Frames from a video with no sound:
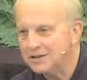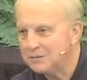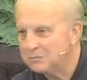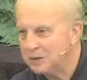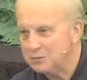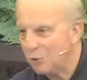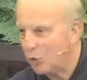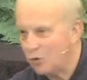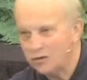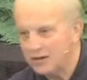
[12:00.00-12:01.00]
mean
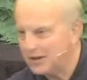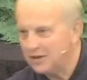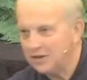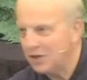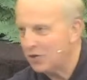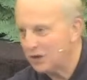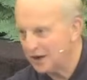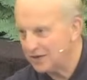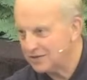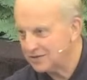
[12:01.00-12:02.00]
more than any of the other
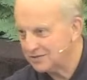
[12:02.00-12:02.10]
nights?